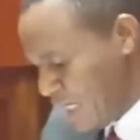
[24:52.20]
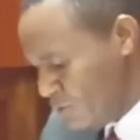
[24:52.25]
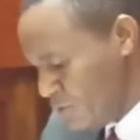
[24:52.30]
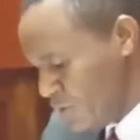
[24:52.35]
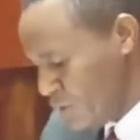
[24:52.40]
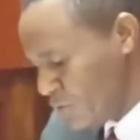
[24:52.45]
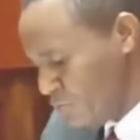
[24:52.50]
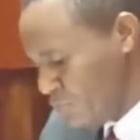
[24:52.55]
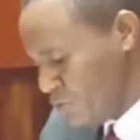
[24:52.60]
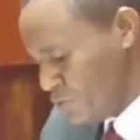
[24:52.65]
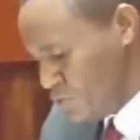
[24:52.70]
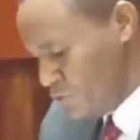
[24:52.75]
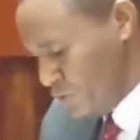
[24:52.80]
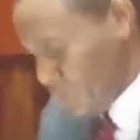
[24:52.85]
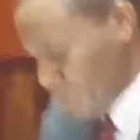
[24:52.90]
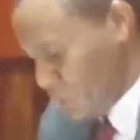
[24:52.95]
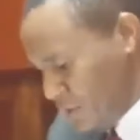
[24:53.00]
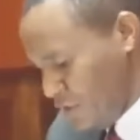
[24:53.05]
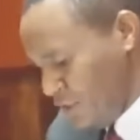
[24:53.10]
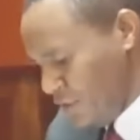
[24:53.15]
adequate
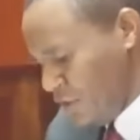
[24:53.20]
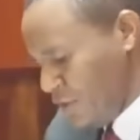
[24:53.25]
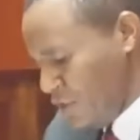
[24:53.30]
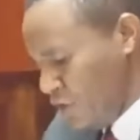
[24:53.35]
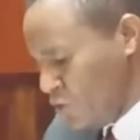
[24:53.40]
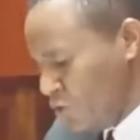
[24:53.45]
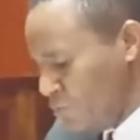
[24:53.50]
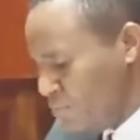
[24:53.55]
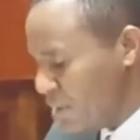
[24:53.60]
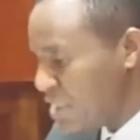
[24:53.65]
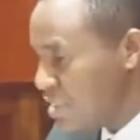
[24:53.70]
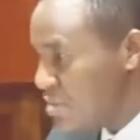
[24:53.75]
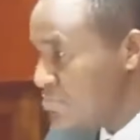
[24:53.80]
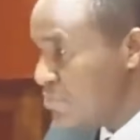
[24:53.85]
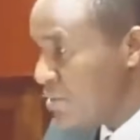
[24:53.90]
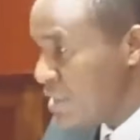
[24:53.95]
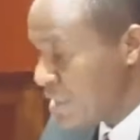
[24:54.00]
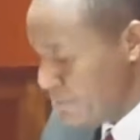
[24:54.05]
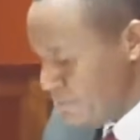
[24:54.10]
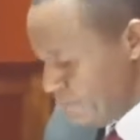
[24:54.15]
opportunity to
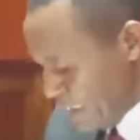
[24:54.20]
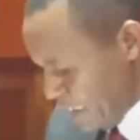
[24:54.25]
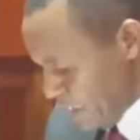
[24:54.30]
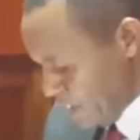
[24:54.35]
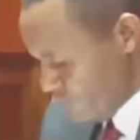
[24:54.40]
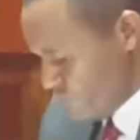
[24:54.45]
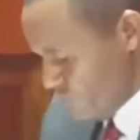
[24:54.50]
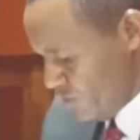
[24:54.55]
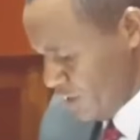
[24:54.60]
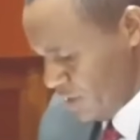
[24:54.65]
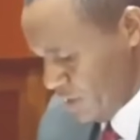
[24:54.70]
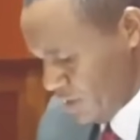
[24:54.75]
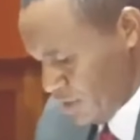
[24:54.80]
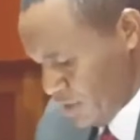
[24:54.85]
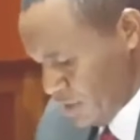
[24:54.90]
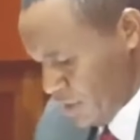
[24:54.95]
participate meaningfully